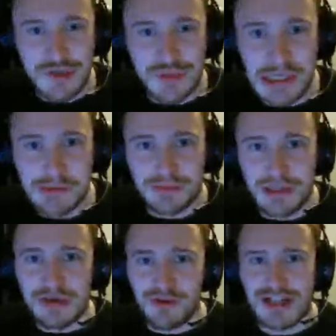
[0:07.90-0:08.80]
the
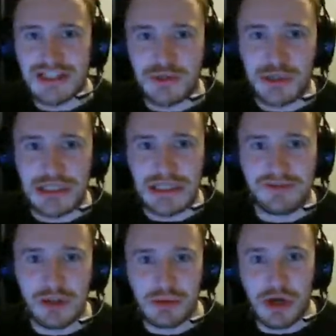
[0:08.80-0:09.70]
gameplay, the fastest way to
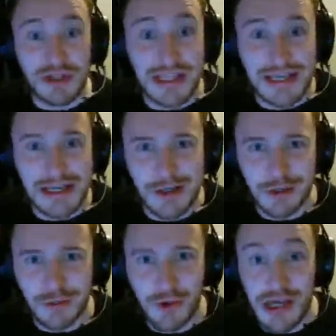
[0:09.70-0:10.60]
level up currently in
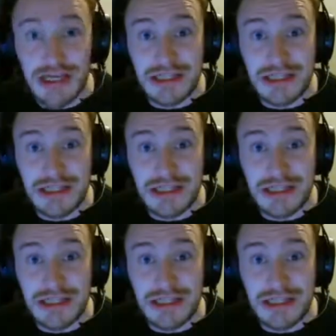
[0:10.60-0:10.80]
Cold War is